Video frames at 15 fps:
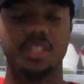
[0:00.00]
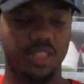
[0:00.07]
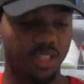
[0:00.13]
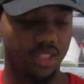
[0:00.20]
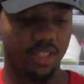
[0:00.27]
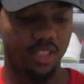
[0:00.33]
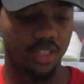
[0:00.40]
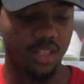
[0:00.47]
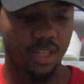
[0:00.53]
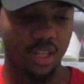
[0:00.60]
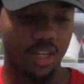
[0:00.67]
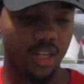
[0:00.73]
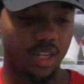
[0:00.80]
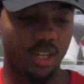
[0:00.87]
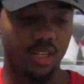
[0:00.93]
inches.
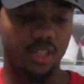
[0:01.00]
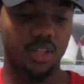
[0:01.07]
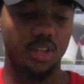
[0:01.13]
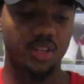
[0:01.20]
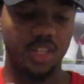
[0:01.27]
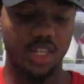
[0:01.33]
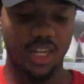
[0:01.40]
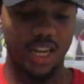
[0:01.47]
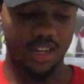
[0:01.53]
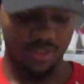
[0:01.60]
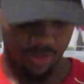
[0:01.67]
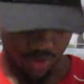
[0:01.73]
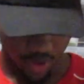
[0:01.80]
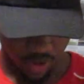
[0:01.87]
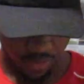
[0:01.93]
So you need like a
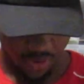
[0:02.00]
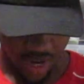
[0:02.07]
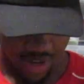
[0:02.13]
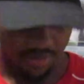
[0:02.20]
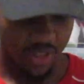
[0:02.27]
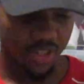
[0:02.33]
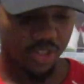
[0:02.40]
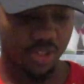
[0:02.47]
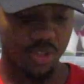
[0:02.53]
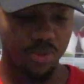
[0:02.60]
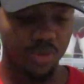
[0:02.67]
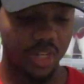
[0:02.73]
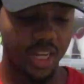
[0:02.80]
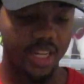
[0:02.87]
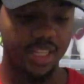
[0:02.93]
45-inch
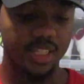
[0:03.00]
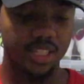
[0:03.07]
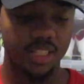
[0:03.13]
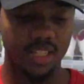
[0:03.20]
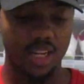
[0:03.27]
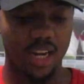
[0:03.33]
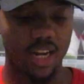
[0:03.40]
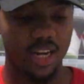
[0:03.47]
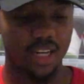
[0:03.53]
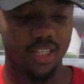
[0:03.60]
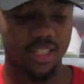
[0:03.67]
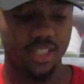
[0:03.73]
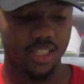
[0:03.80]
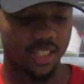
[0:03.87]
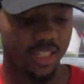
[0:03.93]
shoelace.
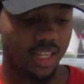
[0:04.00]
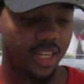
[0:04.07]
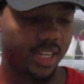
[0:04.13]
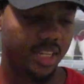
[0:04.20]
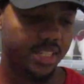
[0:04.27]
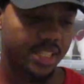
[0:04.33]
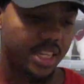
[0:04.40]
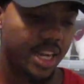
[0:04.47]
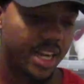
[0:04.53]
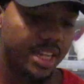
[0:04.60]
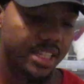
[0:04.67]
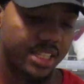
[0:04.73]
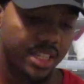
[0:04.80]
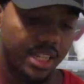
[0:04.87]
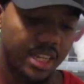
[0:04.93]
This is a
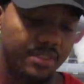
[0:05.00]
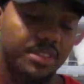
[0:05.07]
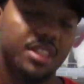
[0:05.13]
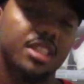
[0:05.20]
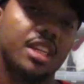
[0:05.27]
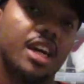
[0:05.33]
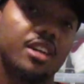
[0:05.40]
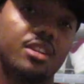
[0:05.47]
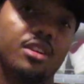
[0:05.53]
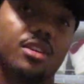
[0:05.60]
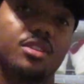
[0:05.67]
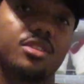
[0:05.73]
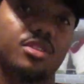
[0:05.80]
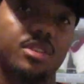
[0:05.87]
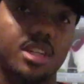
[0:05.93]
size 11 sock
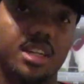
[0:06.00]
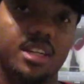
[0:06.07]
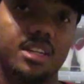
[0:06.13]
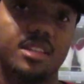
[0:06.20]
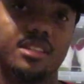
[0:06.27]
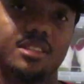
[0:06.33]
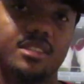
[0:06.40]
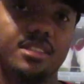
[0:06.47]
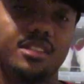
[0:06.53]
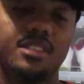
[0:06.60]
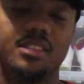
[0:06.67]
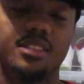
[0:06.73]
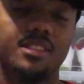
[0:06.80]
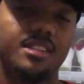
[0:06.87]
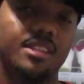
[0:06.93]
dart, so yeah.
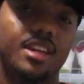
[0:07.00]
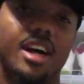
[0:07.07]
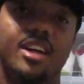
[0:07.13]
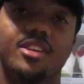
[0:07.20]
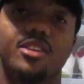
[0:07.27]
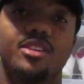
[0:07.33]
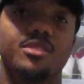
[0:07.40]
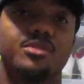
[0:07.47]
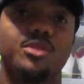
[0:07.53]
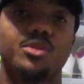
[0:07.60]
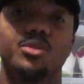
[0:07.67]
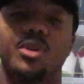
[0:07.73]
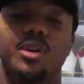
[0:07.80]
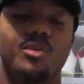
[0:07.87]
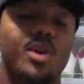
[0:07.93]
I don't know if
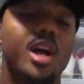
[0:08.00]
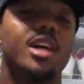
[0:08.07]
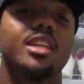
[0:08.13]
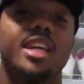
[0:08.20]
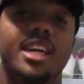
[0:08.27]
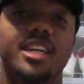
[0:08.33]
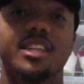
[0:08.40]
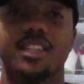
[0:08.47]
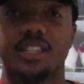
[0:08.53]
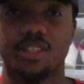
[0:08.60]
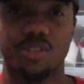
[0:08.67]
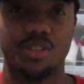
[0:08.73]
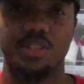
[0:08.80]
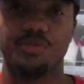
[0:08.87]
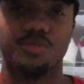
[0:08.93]
you were around that area,
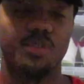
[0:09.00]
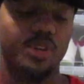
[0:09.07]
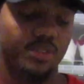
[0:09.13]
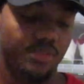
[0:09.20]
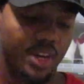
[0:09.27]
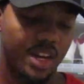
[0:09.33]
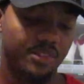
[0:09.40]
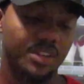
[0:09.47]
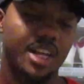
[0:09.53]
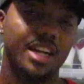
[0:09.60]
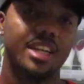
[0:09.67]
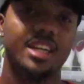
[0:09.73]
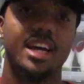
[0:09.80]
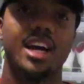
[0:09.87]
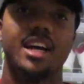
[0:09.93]
you'll get 45. You're like
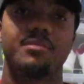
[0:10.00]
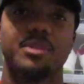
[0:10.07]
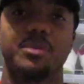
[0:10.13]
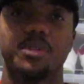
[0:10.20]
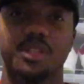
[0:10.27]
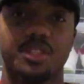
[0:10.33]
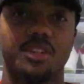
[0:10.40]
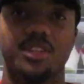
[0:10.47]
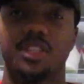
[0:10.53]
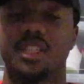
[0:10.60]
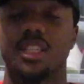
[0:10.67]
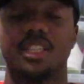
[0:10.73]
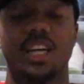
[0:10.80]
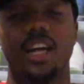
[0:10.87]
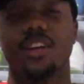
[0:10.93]
a 9, maybe a
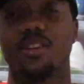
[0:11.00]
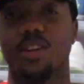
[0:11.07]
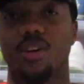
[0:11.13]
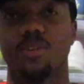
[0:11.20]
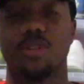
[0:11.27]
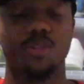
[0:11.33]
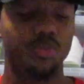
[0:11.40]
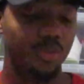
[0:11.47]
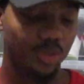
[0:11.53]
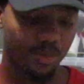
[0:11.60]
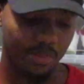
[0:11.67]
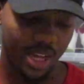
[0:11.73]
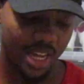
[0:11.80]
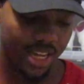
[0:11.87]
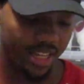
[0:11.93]
36. I don't know. You do the
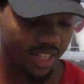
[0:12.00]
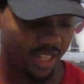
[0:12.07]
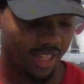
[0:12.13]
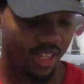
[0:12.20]
math.